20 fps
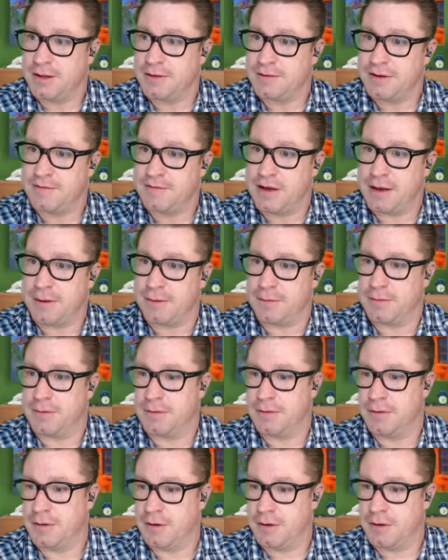Let's see if I can
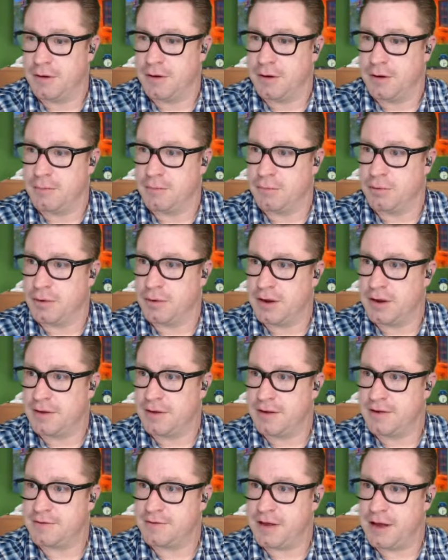bring
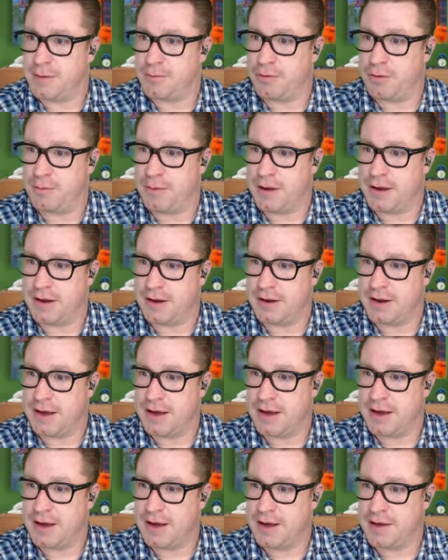this up. We'll make a
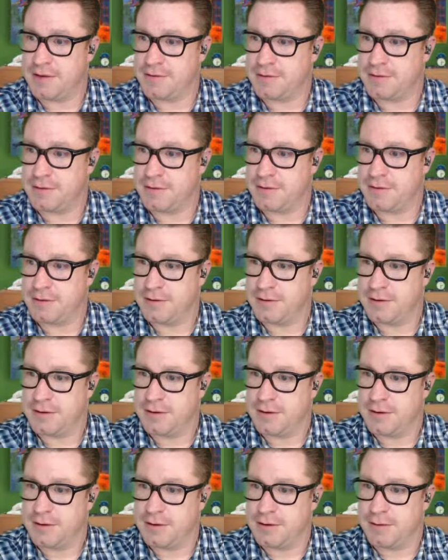nice
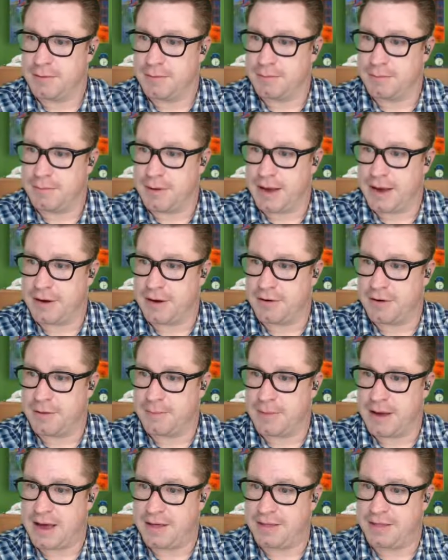banner
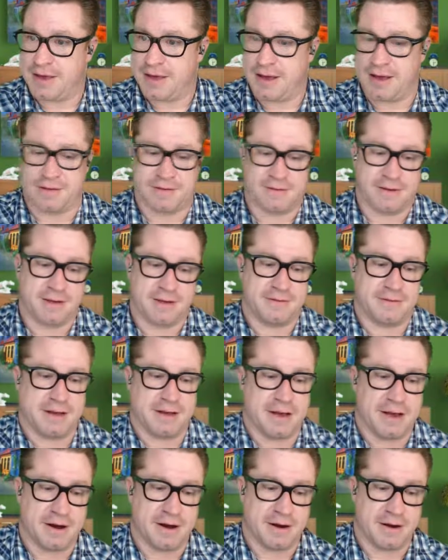about this. Let's
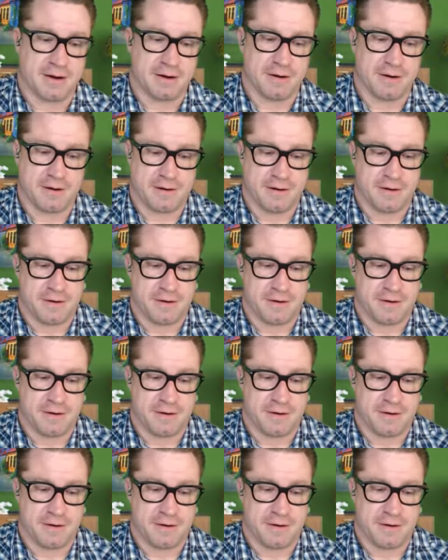see here.